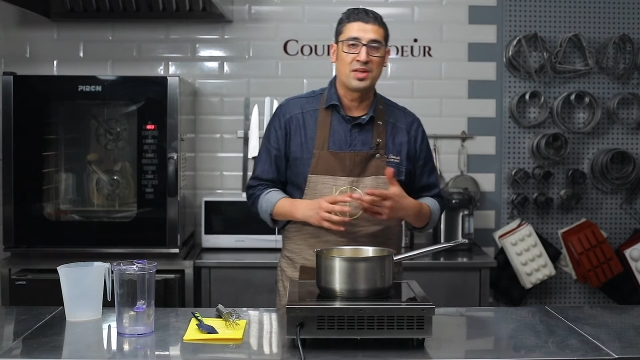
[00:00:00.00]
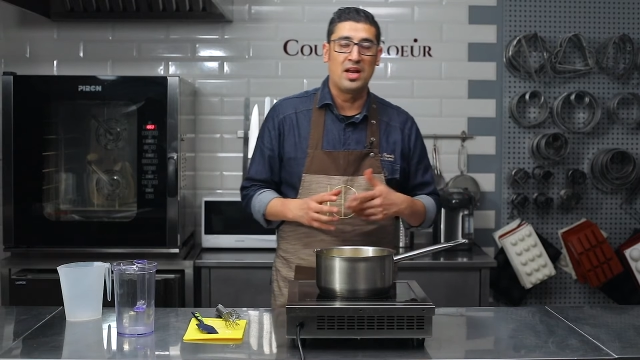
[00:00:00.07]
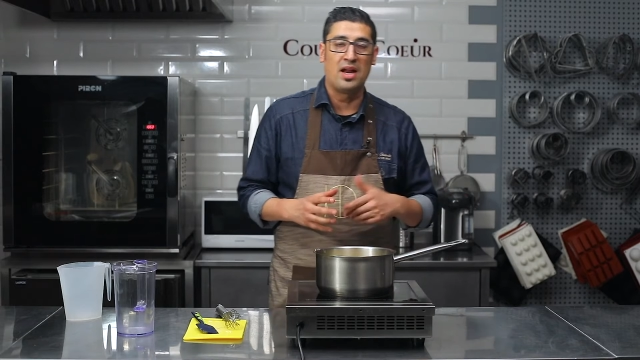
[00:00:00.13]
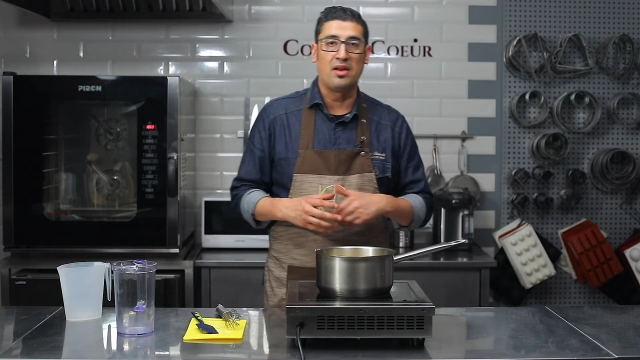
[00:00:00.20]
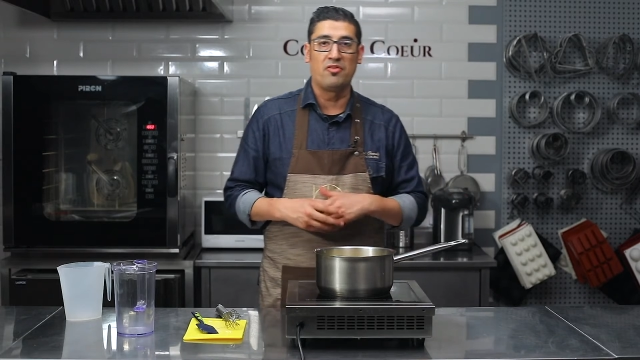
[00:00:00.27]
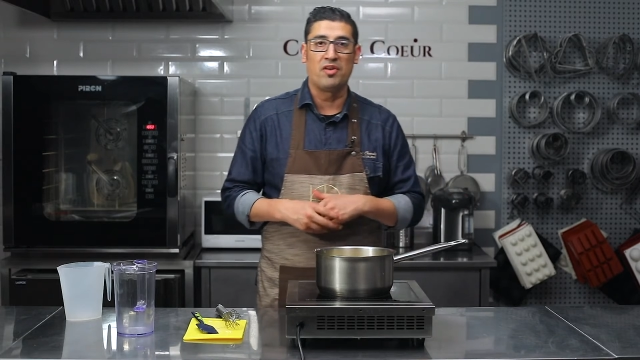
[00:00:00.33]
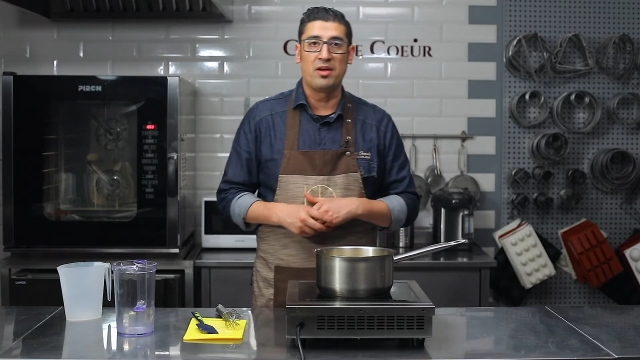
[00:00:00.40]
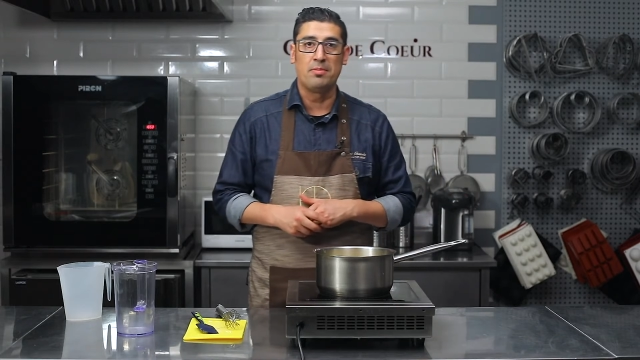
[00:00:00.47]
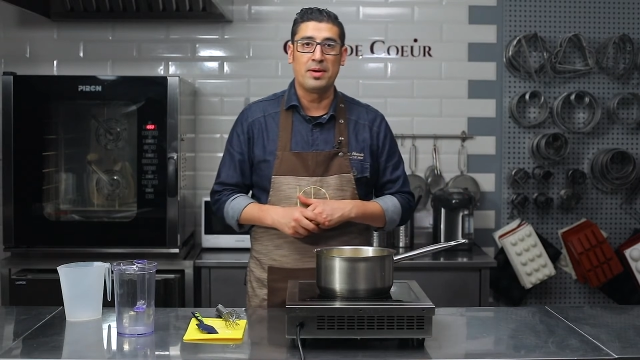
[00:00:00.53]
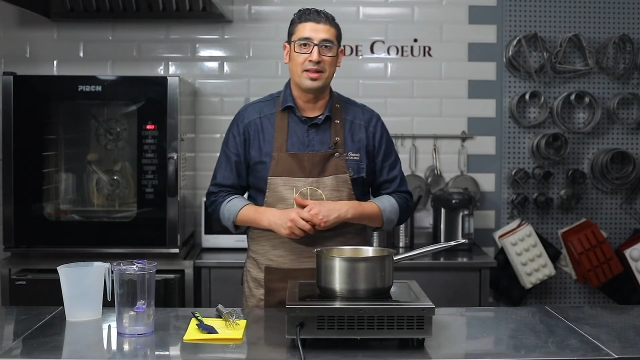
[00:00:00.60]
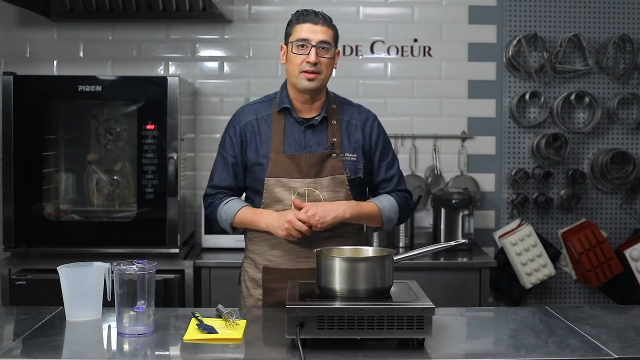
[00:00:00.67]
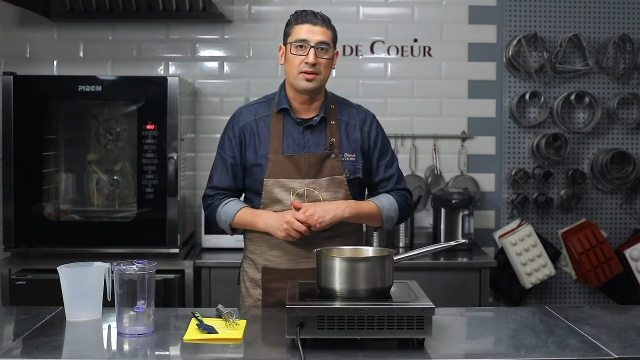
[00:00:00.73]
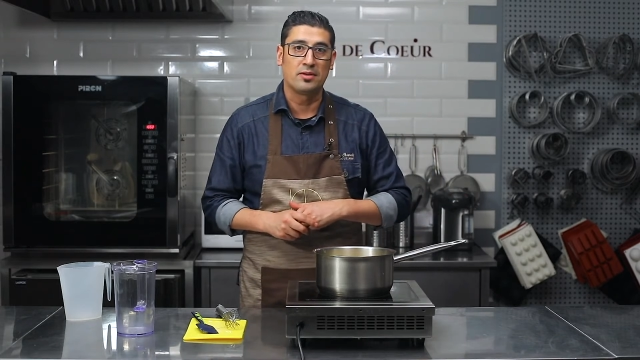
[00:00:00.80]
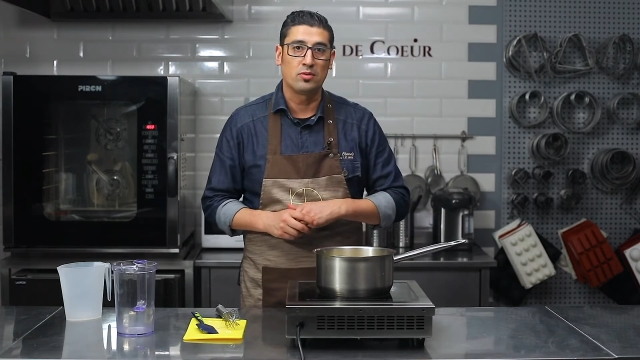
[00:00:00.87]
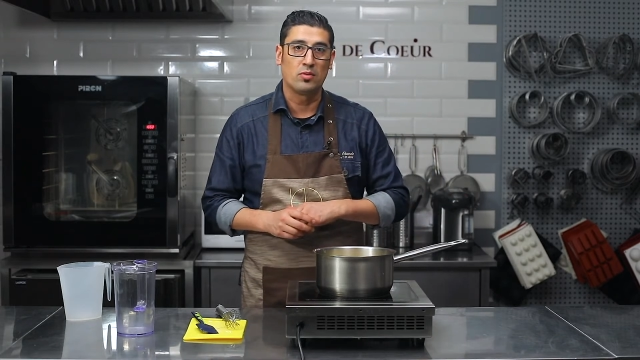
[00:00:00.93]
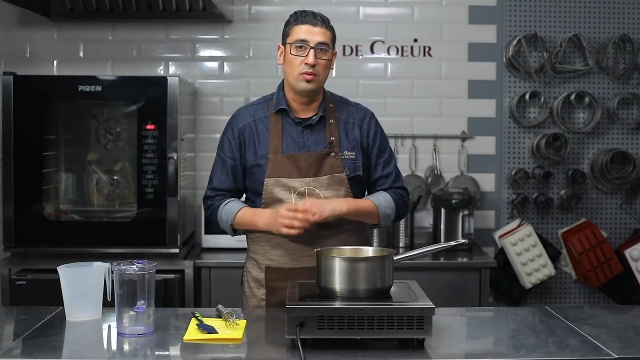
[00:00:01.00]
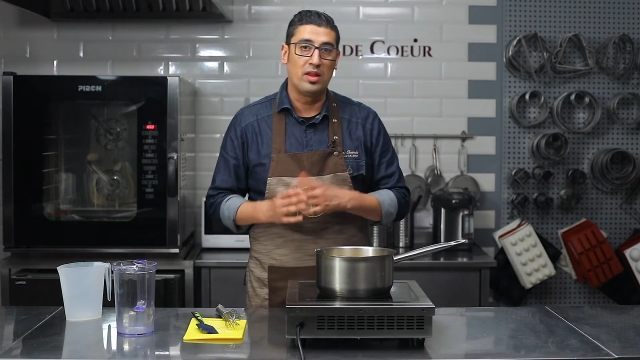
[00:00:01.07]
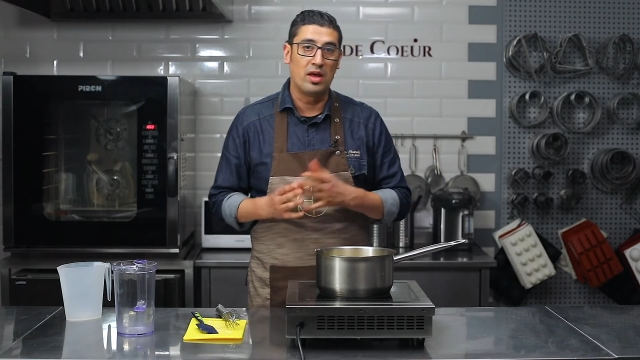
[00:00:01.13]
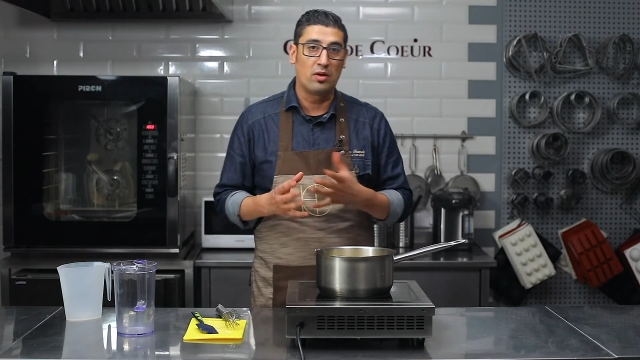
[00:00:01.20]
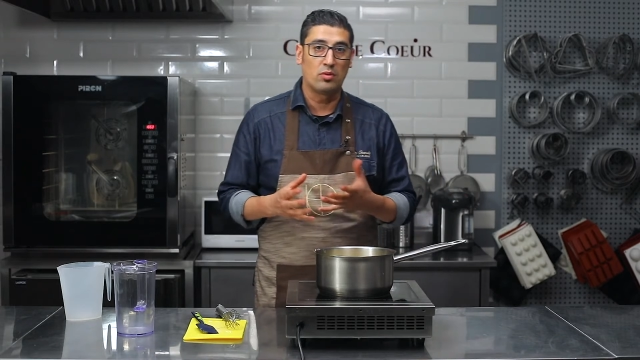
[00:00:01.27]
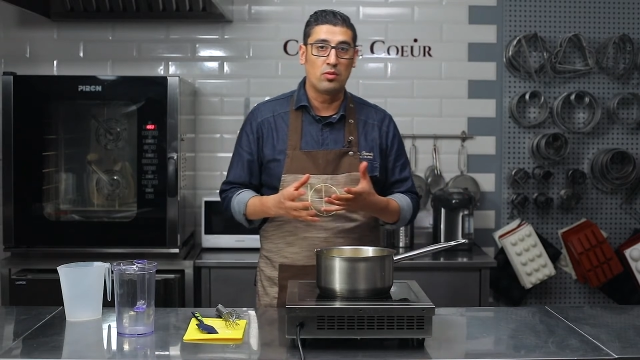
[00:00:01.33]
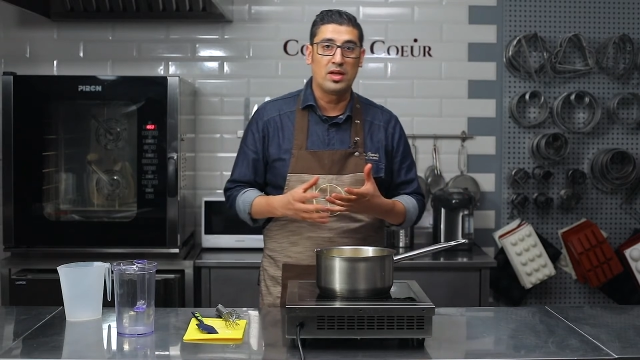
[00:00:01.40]
clarified butter
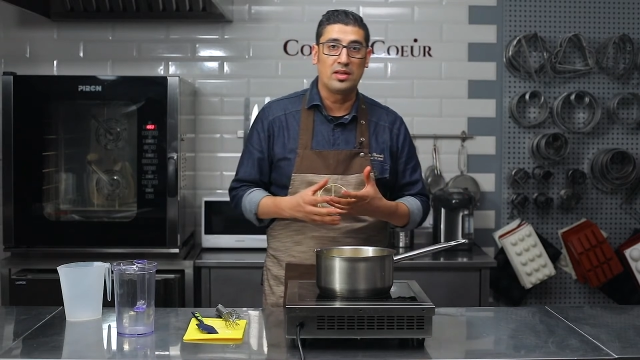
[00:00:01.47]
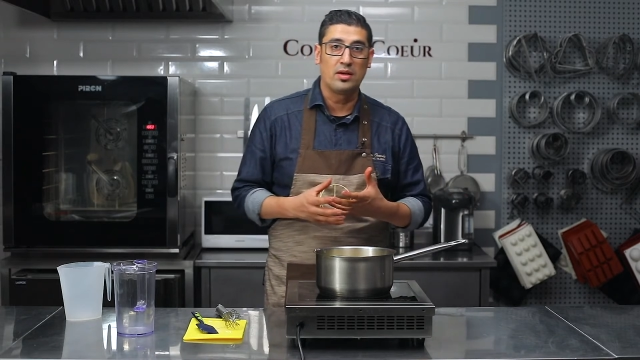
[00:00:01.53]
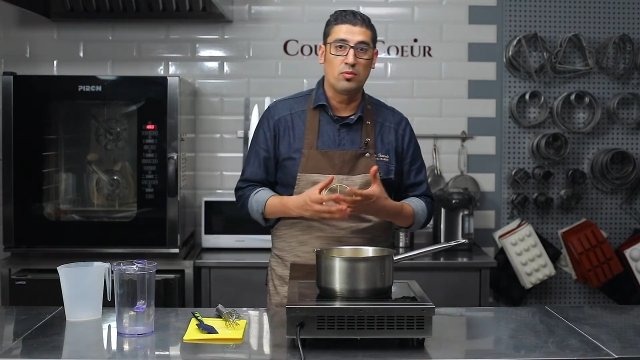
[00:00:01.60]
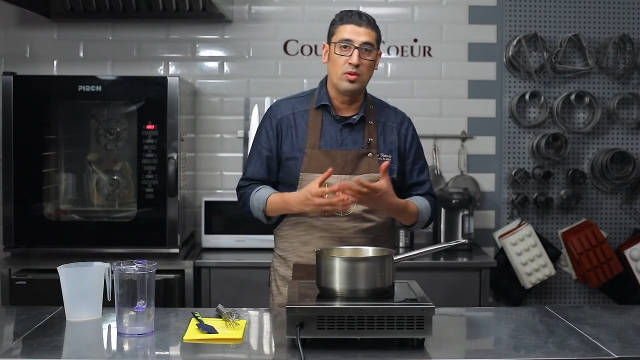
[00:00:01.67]
without water,